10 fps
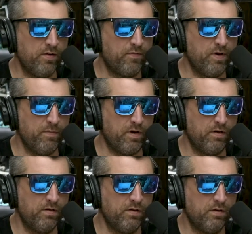end of
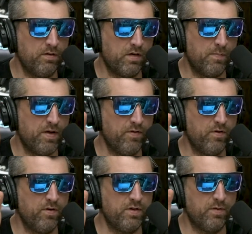Fremont. I'm having
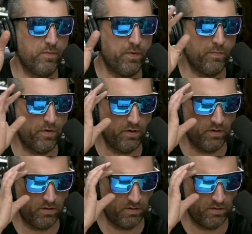a hard time remembering.